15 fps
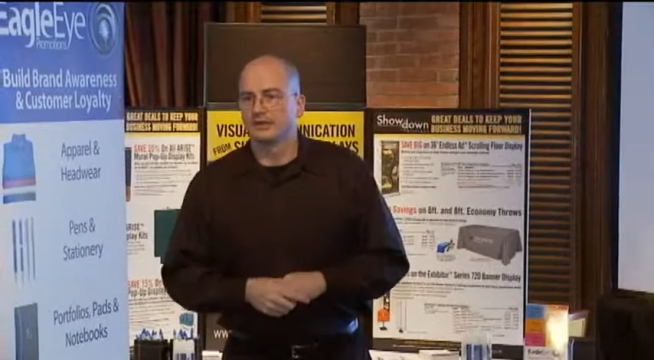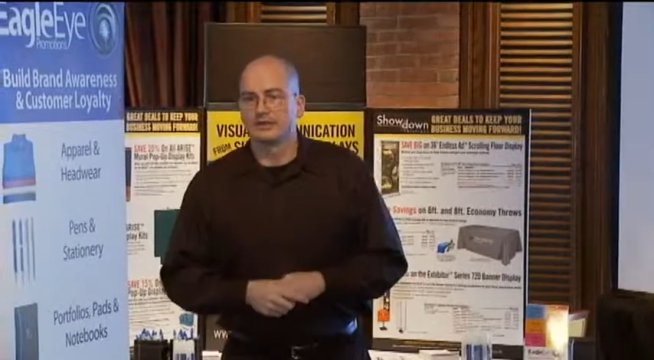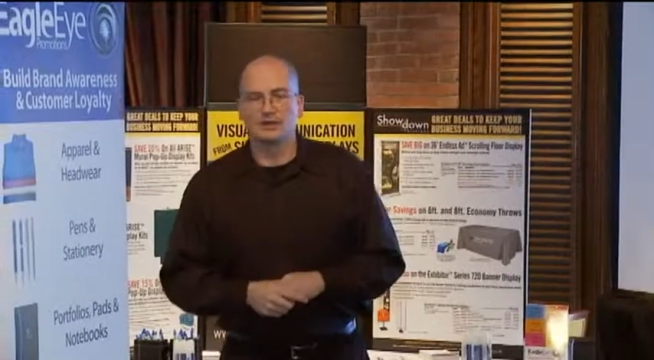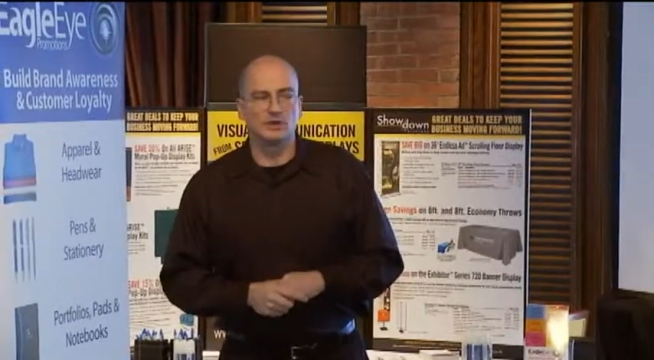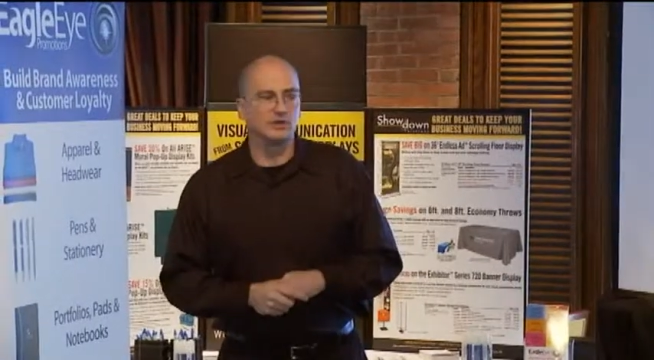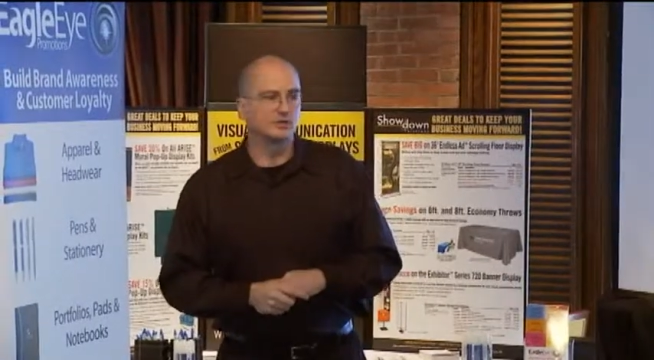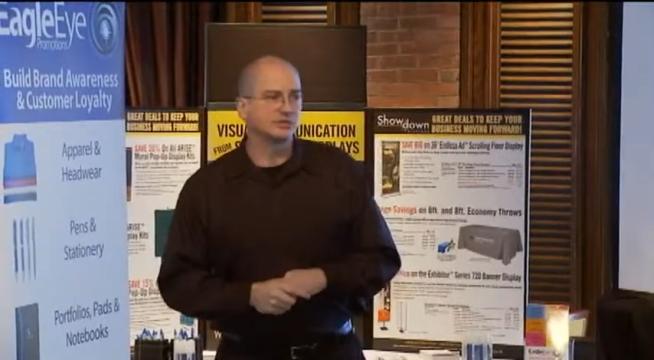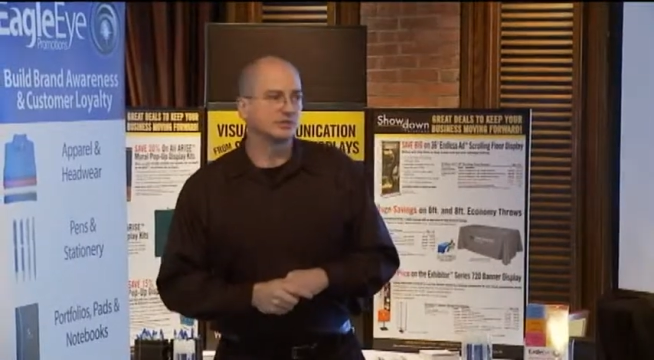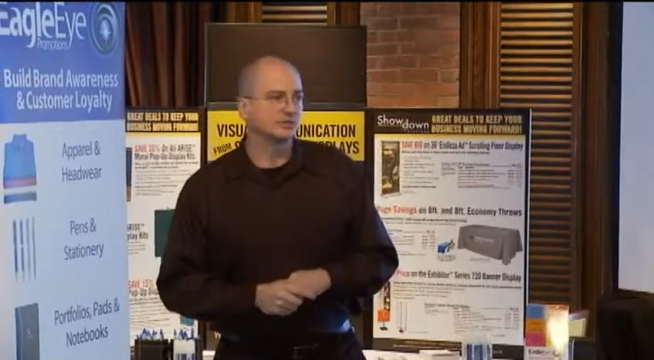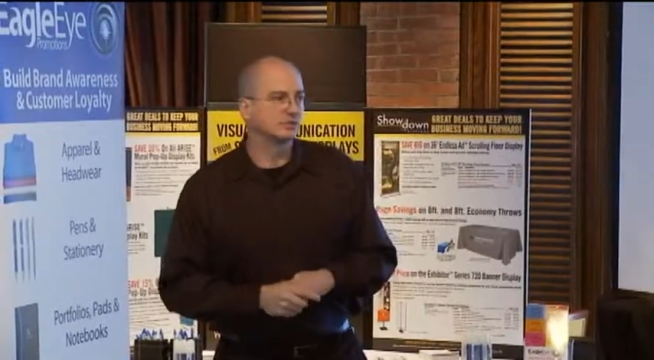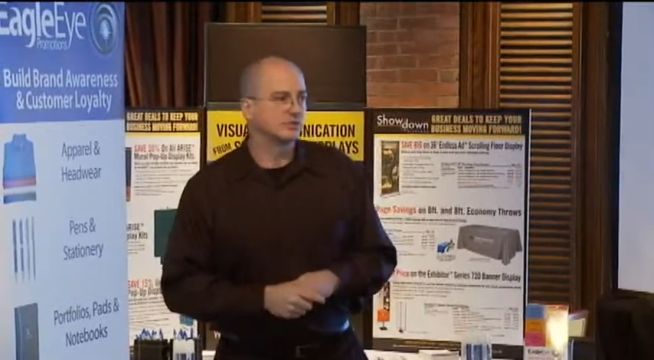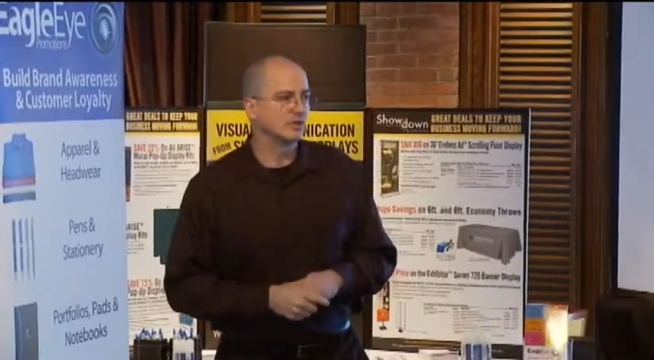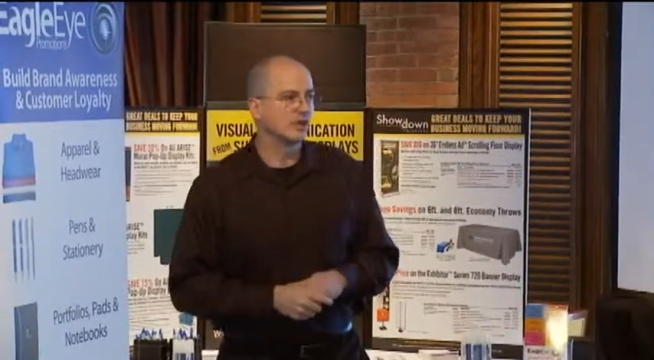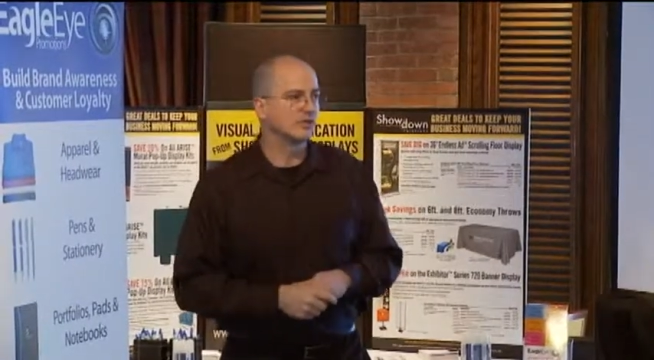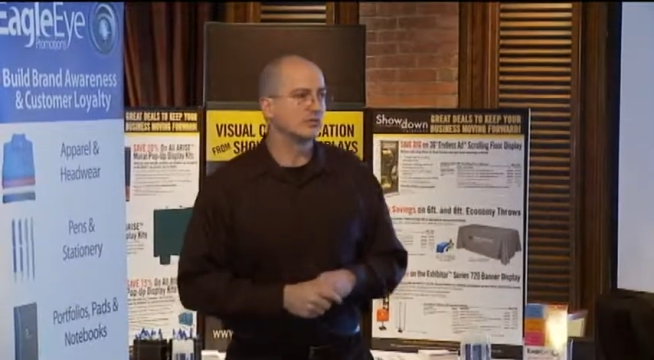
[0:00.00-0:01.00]
You know, it's
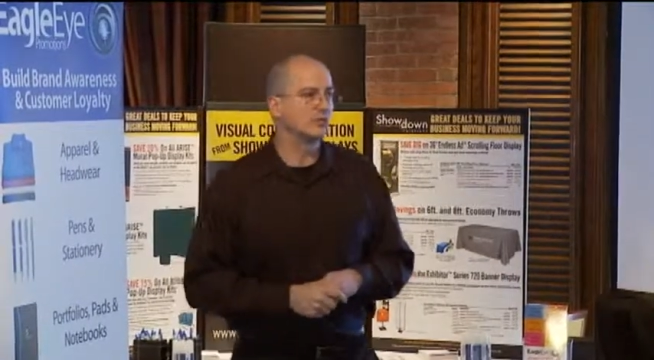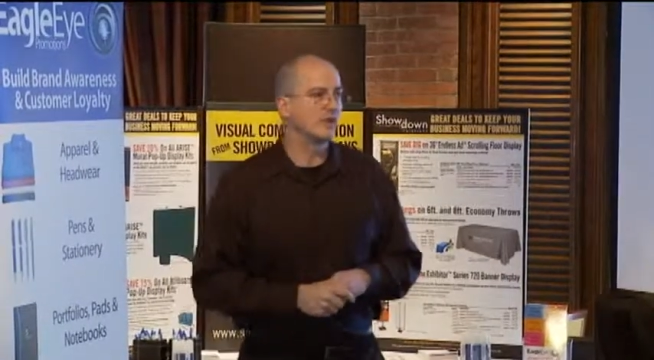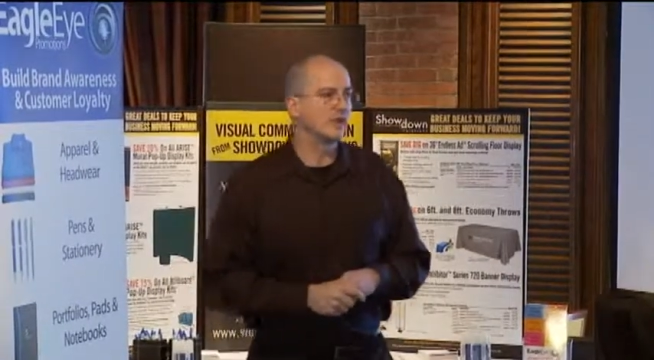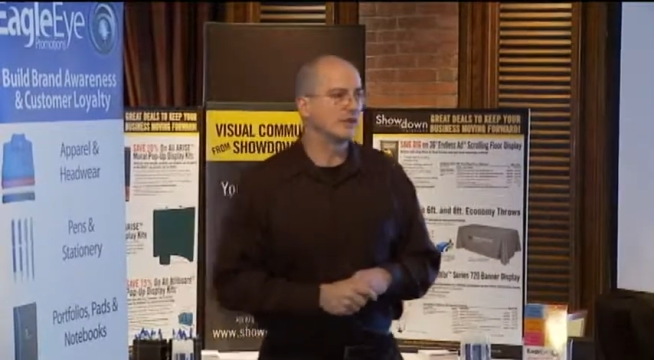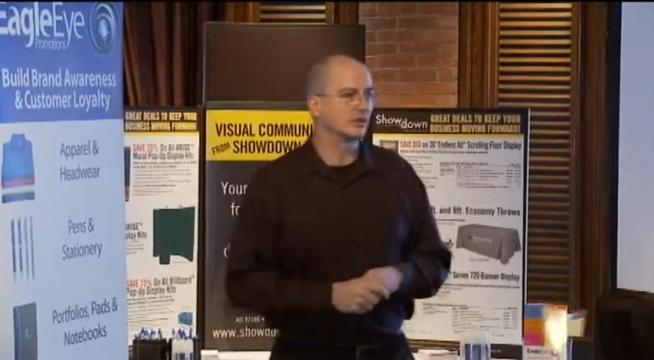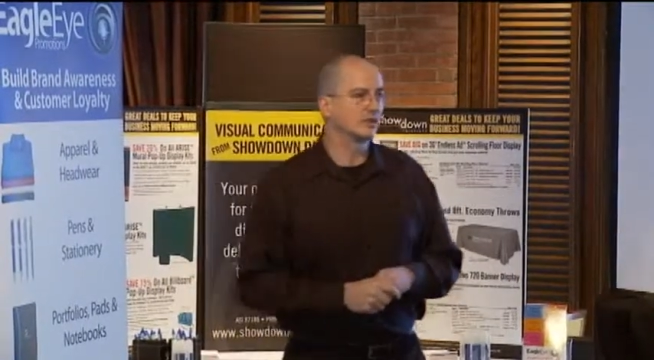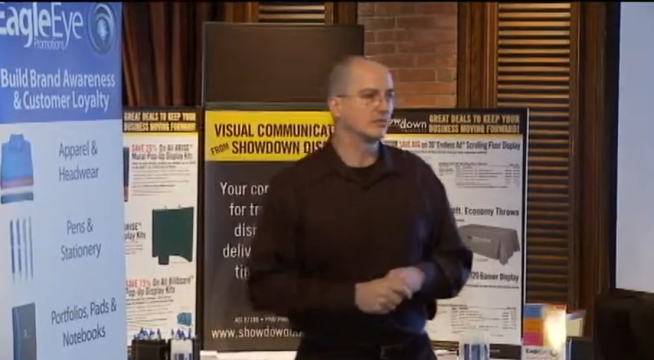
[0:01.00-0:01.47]
just another way to